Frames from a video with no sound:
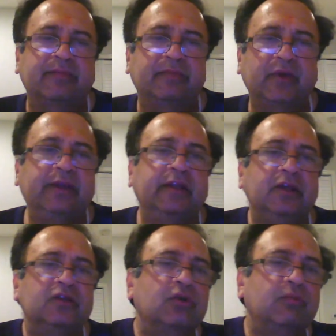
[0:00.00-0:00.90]
Okay,
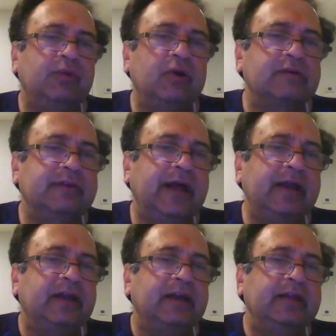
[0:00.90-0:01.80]
so because of
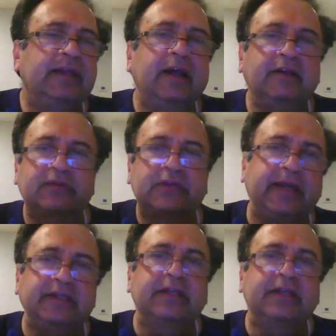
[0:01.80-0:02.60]
that, they kind of slice it